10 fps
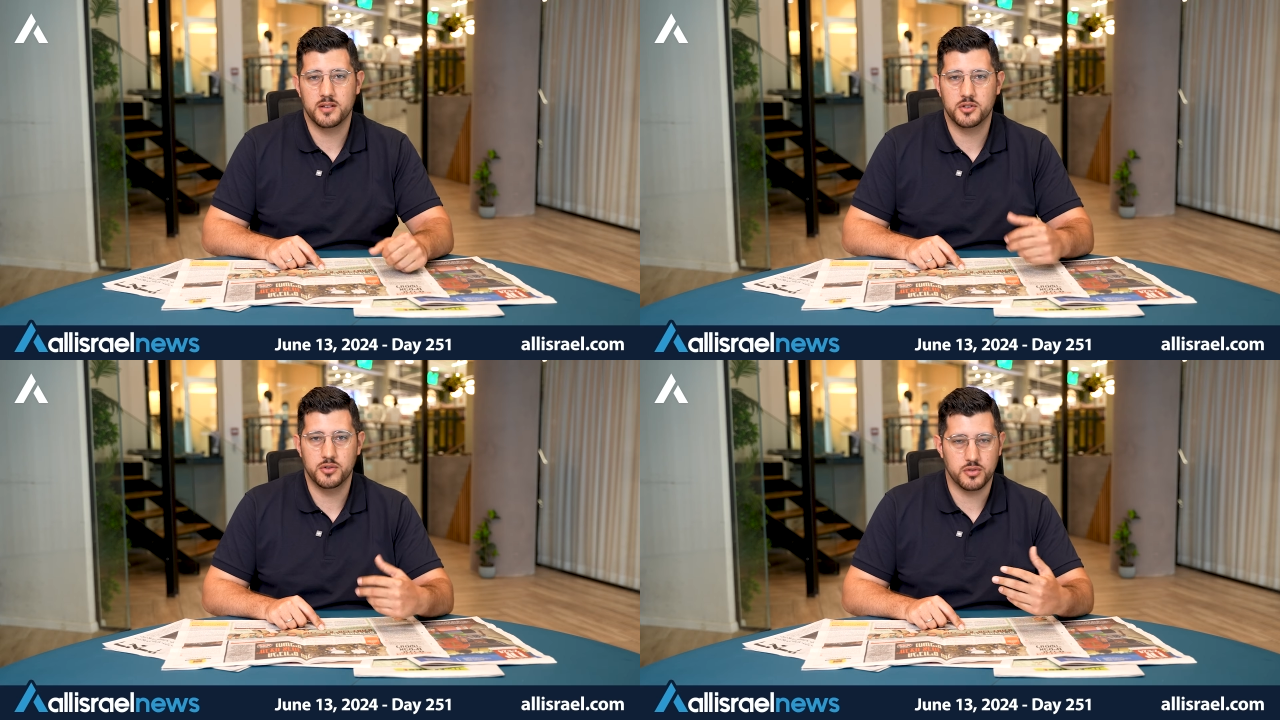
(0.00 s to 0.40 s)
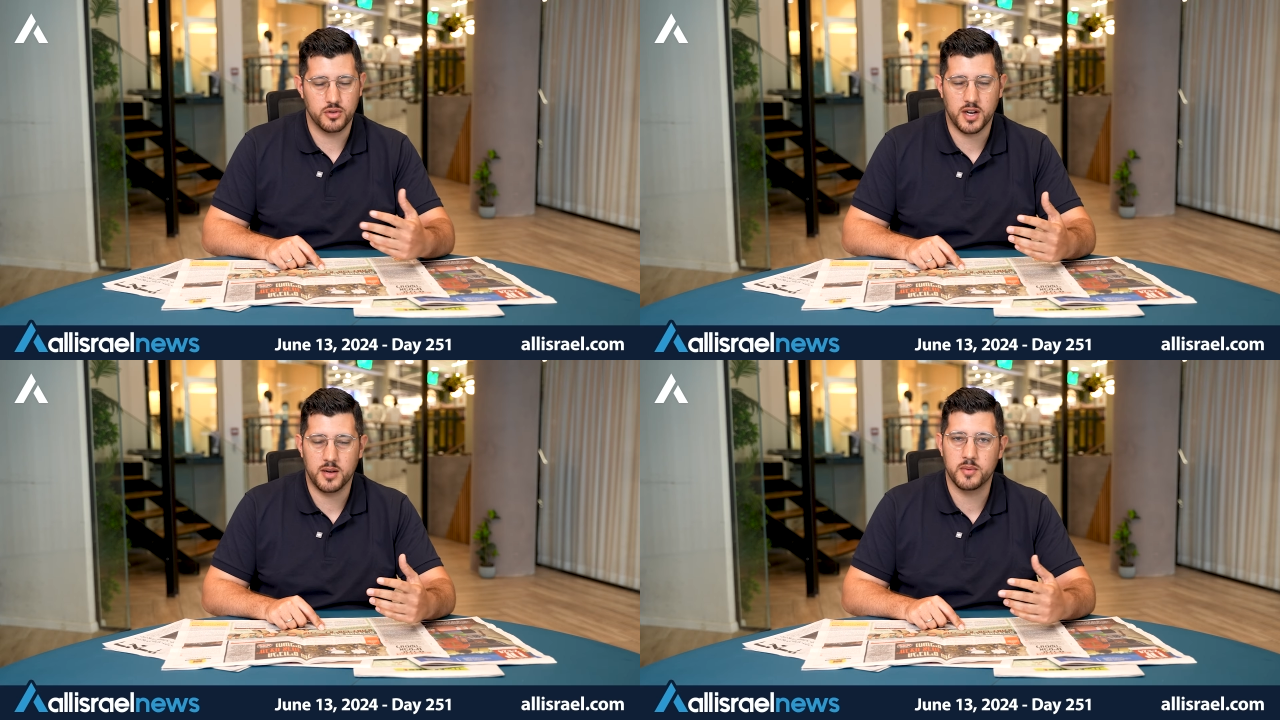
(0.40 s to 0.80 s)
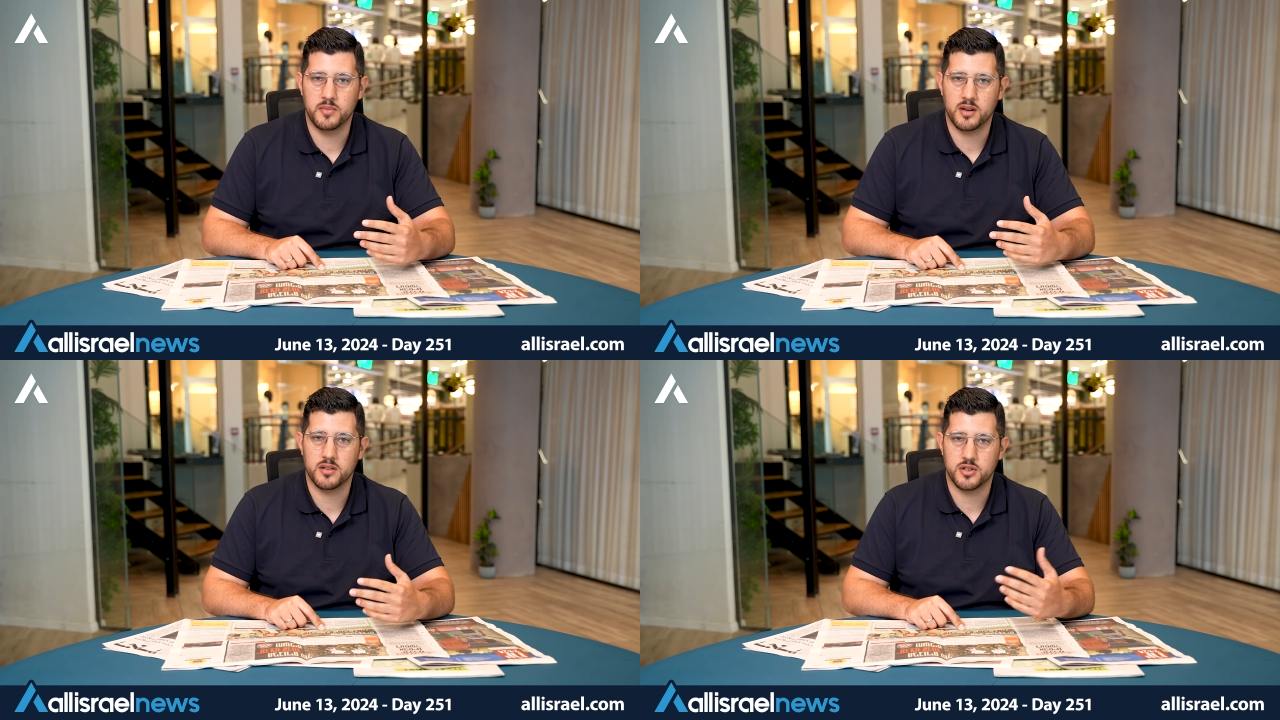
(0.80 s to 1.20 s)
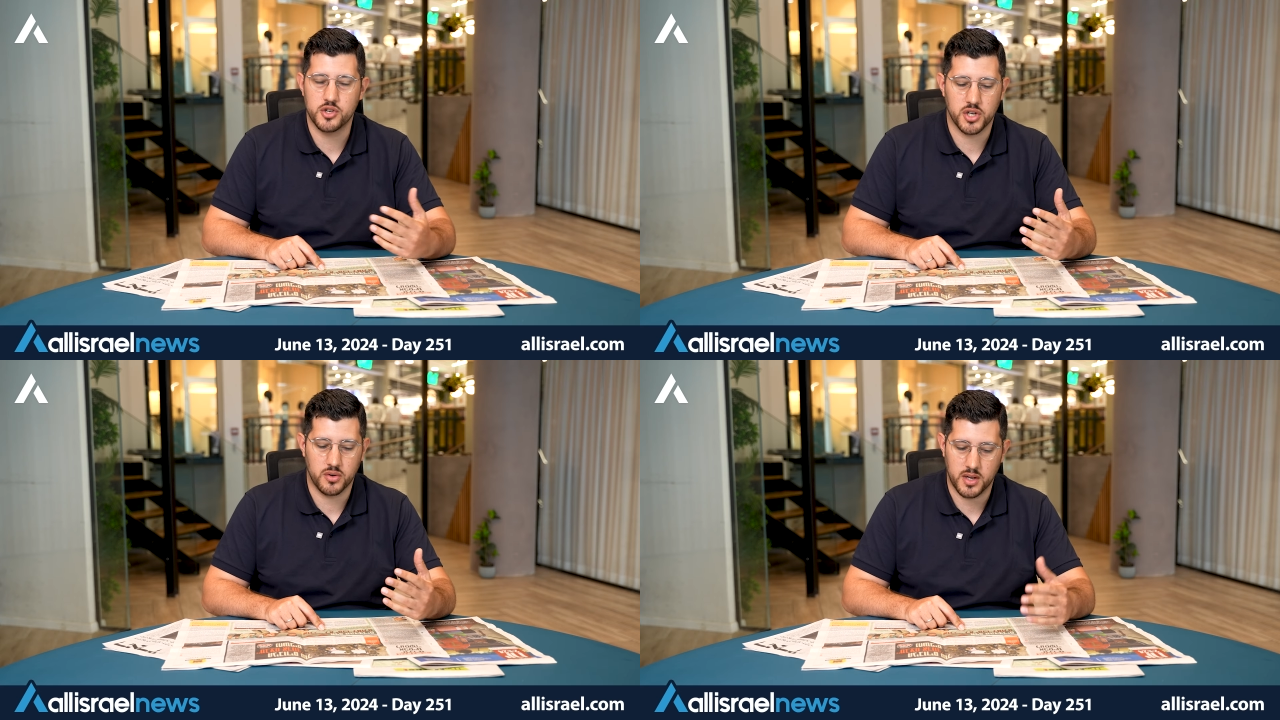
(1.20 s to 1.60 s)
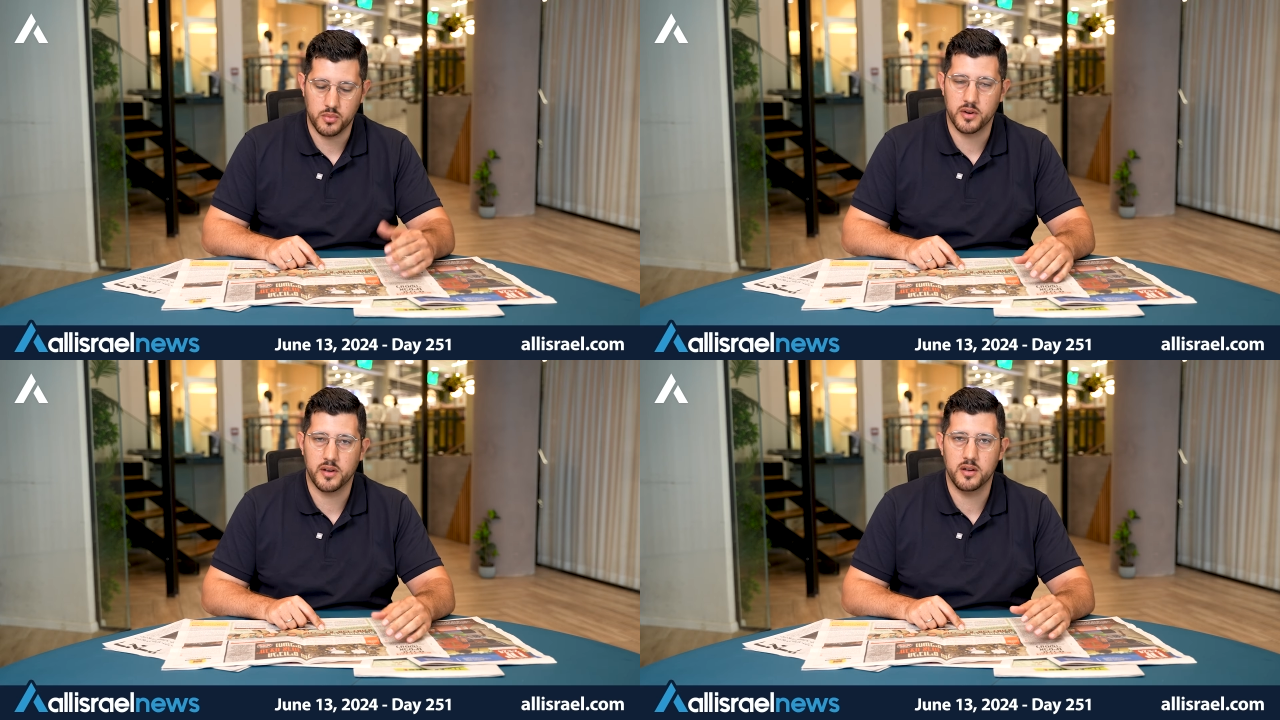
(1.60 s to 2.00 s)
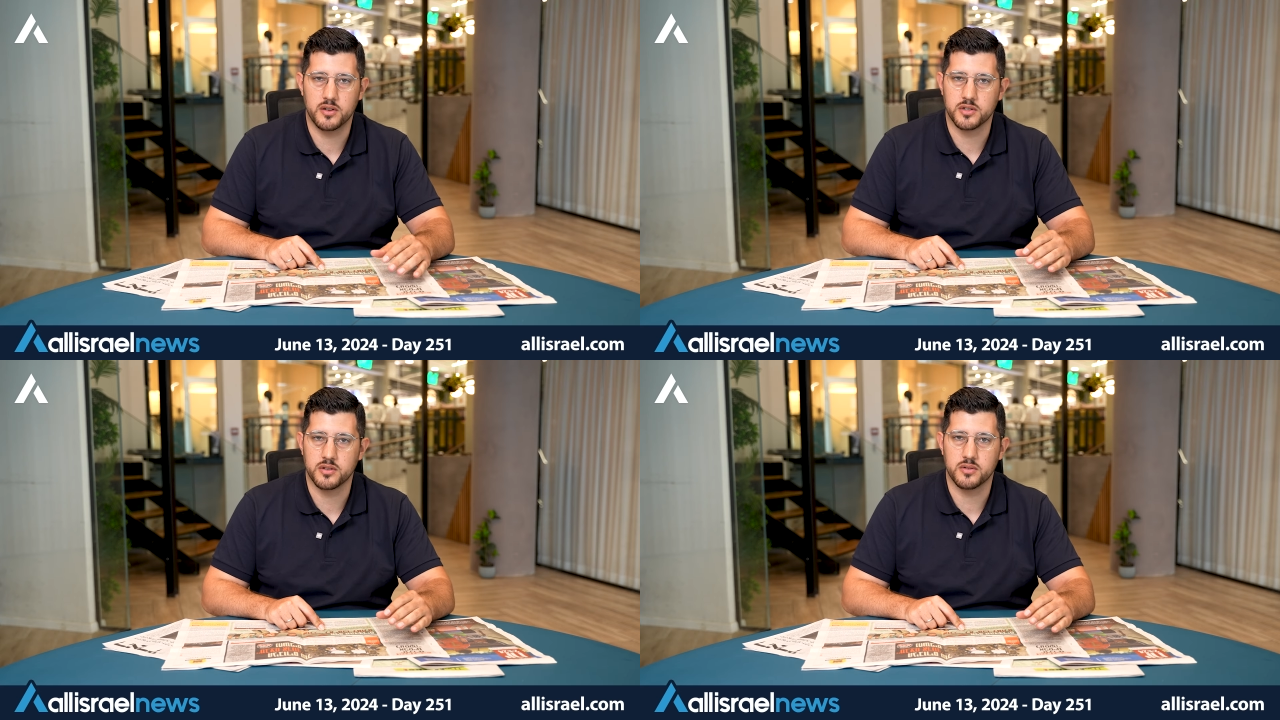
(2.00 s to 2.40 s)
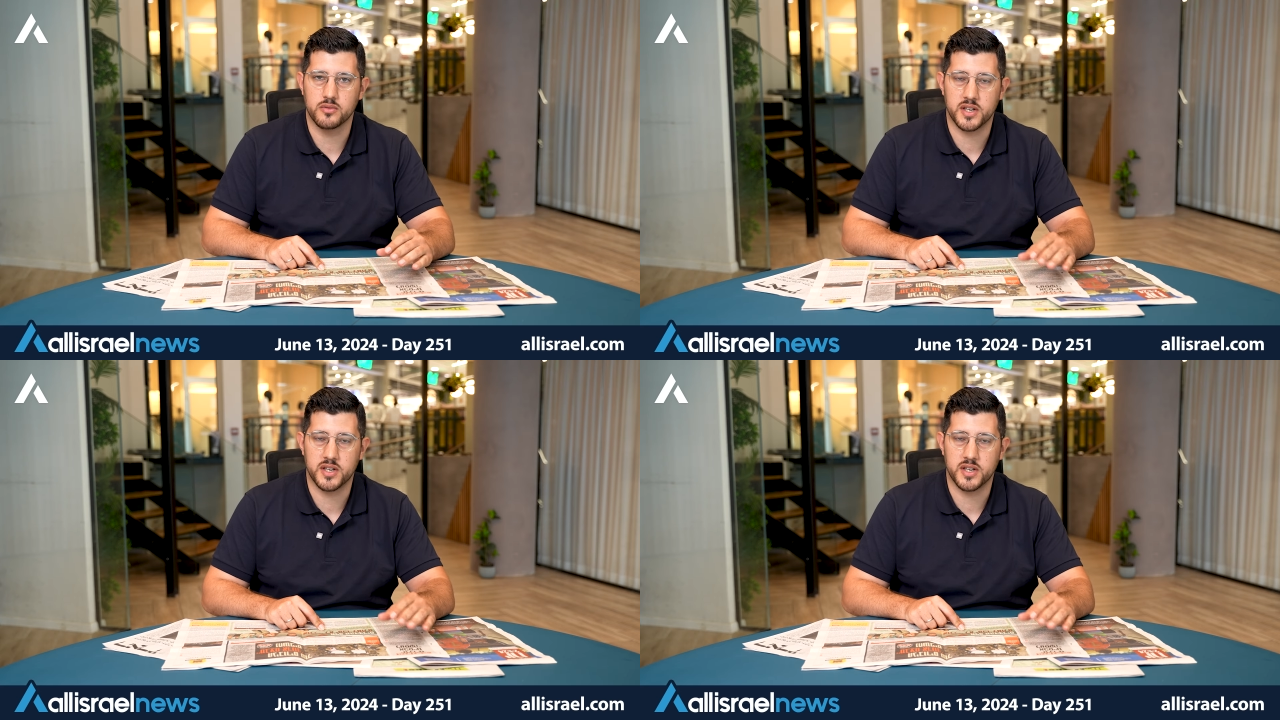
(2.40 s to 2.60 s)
to calm him down and to show, hey, we're here to